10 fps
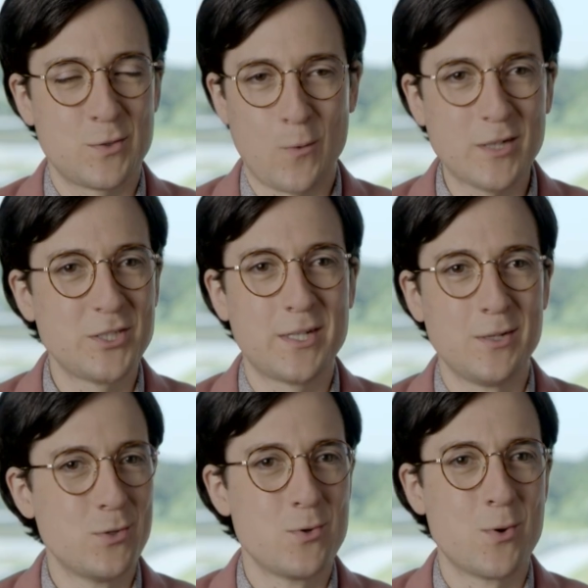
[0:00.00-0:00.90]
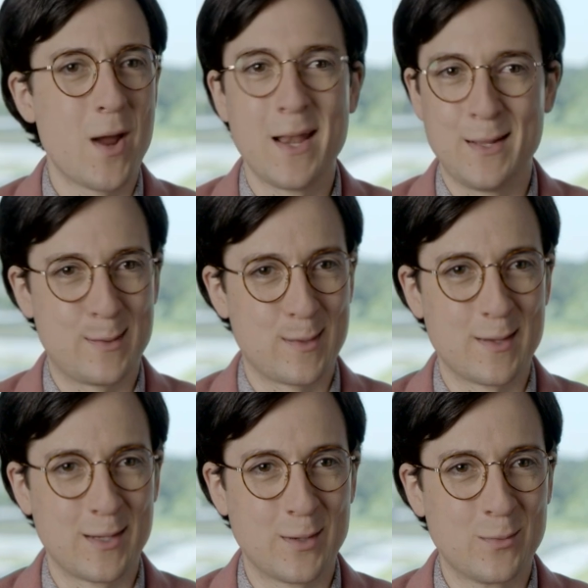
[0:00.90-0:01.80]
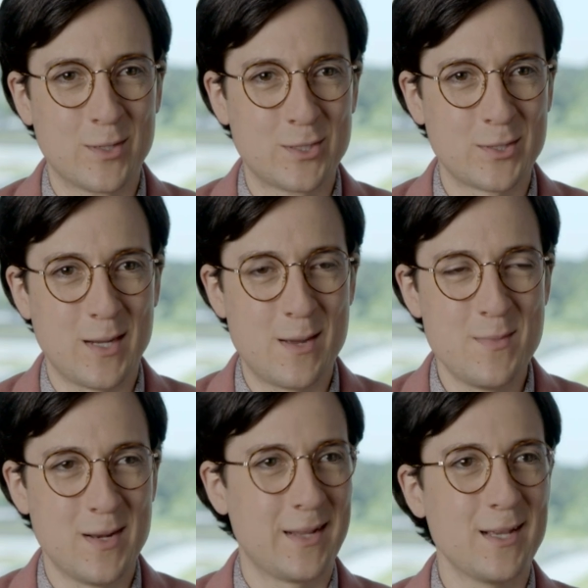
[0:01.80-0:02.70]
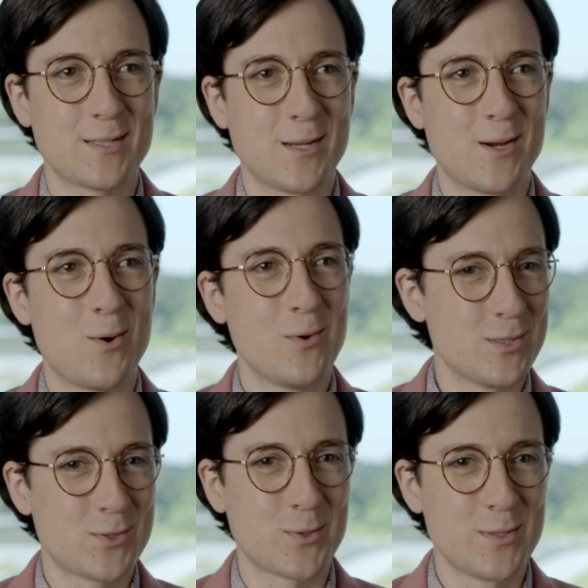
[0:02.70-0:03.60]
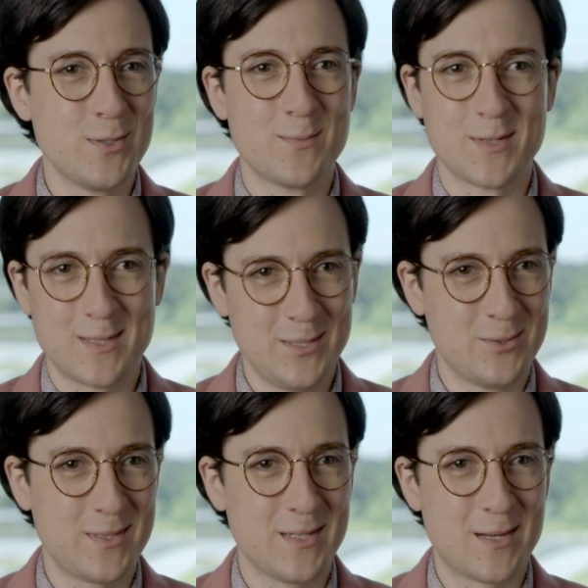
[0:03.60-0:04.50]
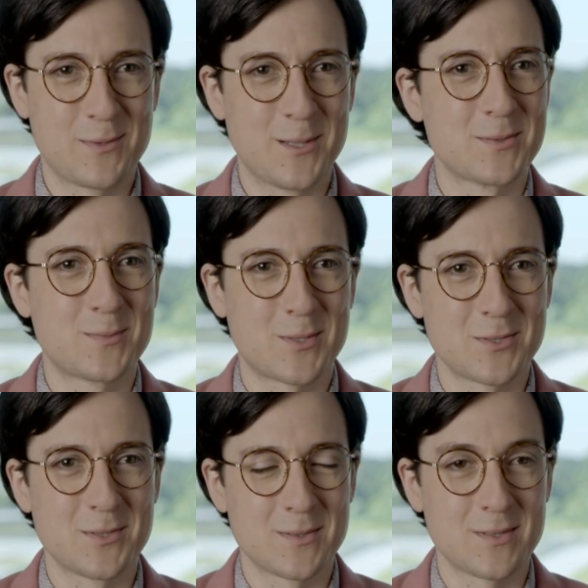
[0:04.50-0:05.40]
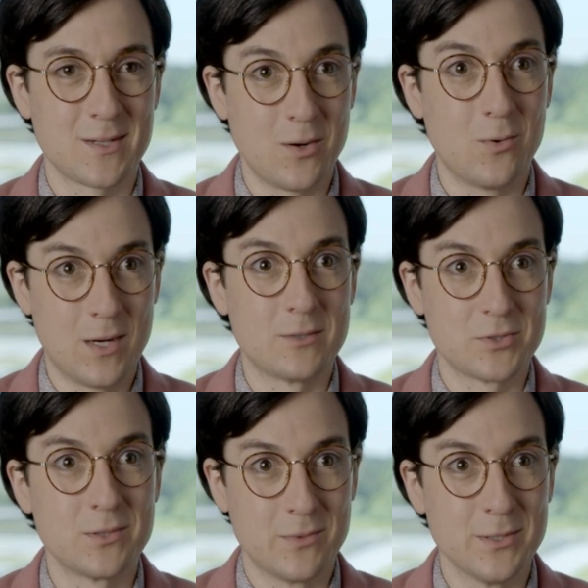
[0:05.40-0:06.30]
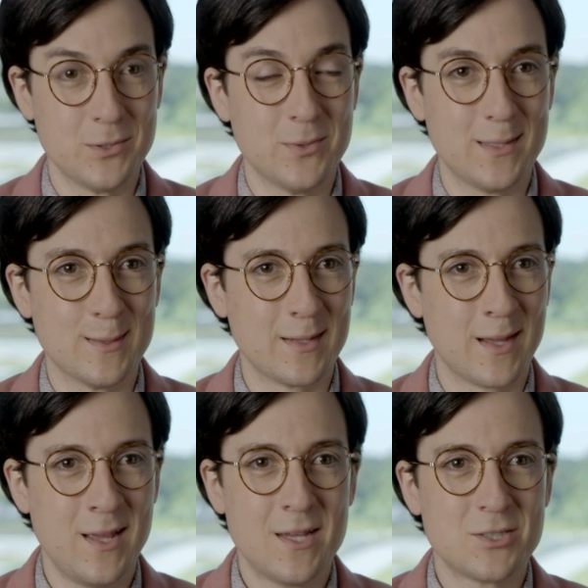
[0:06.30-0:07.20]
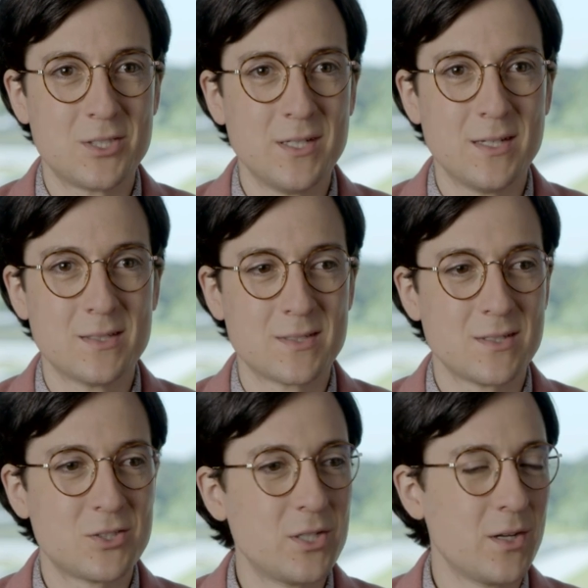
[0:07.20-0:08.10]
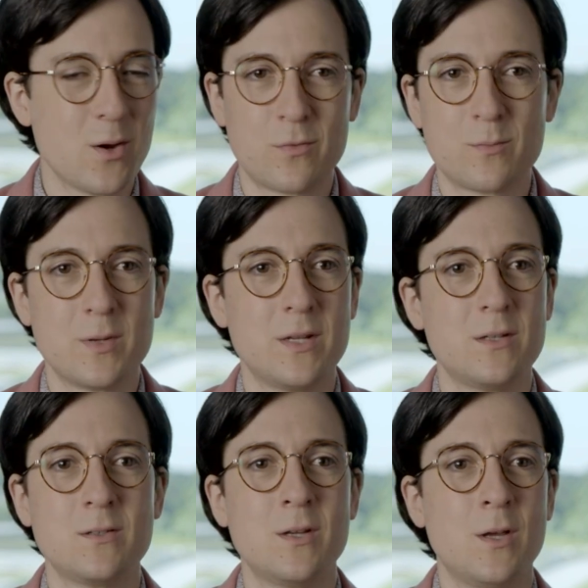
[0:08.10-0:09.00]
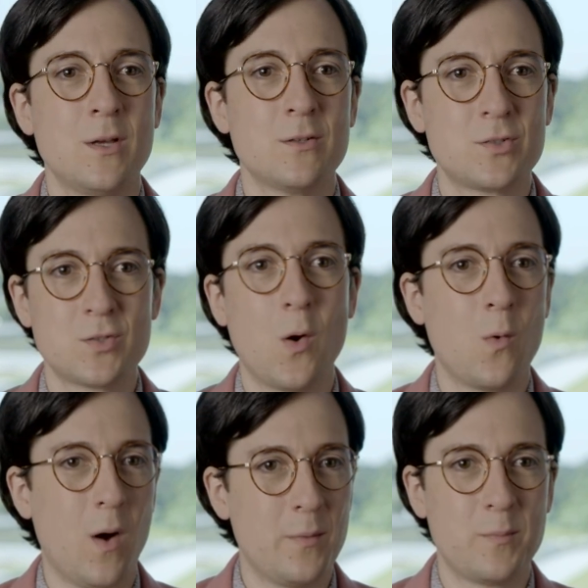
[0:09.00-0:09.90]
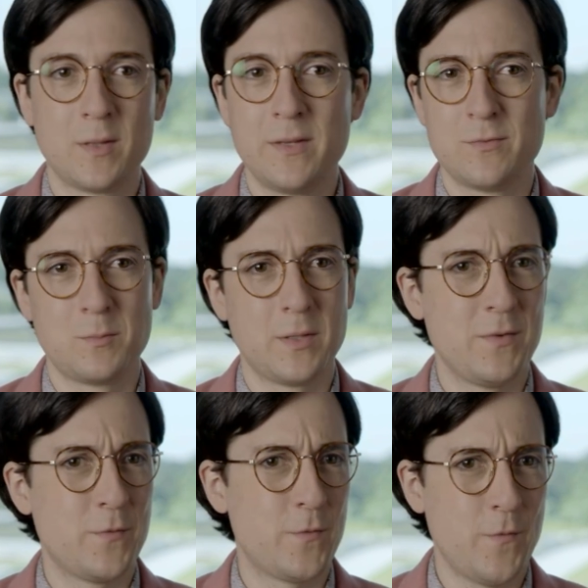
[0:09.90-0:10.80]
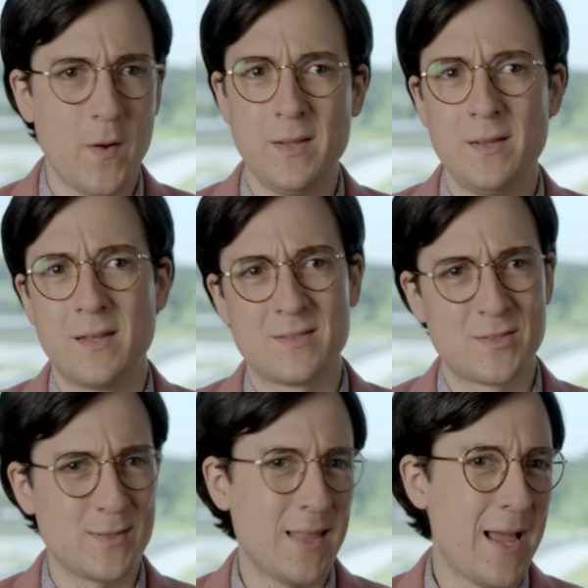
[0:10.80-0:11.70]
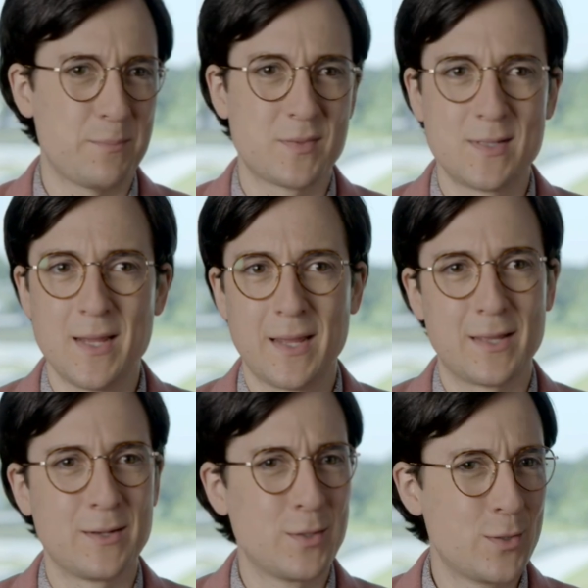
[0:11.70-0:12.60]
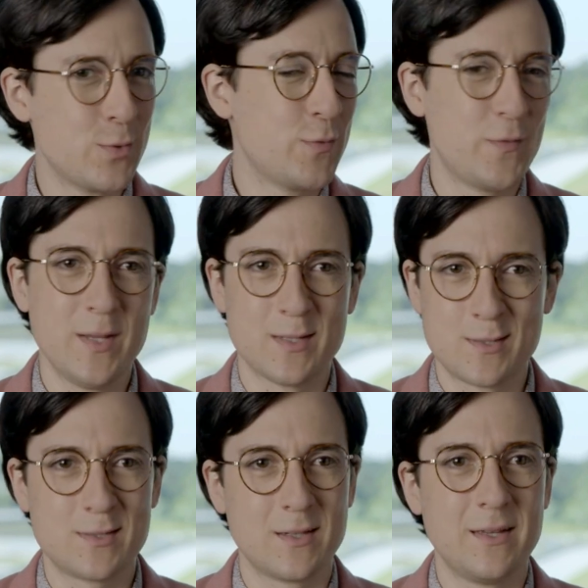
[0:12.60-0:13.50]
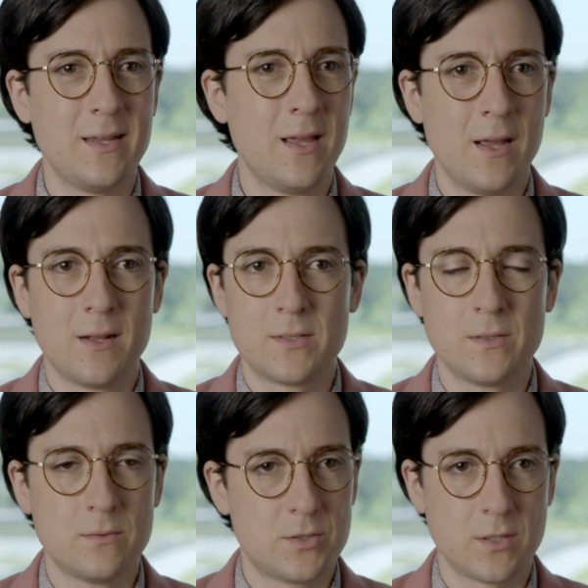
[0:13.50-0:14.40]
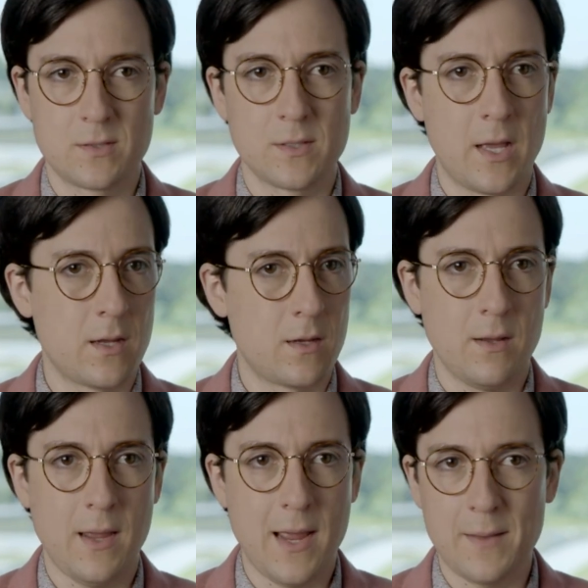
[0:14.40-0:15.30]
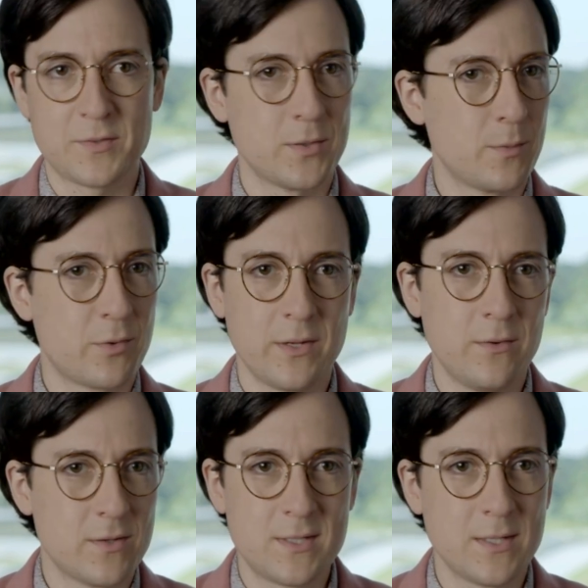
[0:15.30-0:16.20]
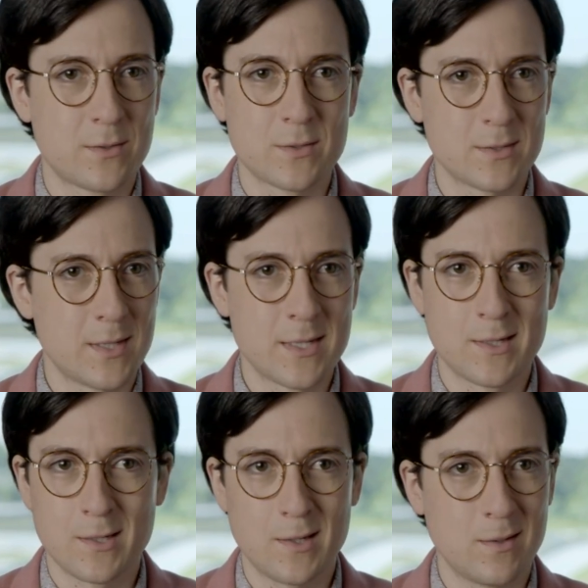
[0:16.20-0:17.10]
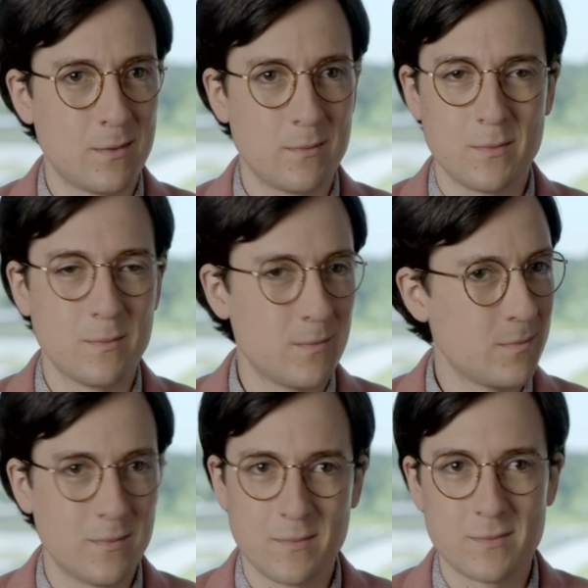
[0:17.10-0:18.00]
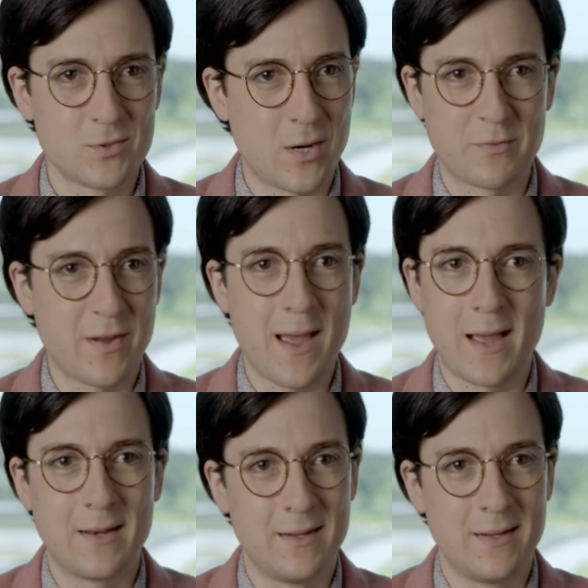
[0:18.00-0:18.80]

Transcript: Taraji can do anything, which, I mean, I guess I always sort of knew, but then you see it up close and personal, it's like, oh wow, she can really do anything. She can go from being so unbelievably funny and slapstick and goofy and silly to just like, absolutely bringing you to tears, like, drop of a hat.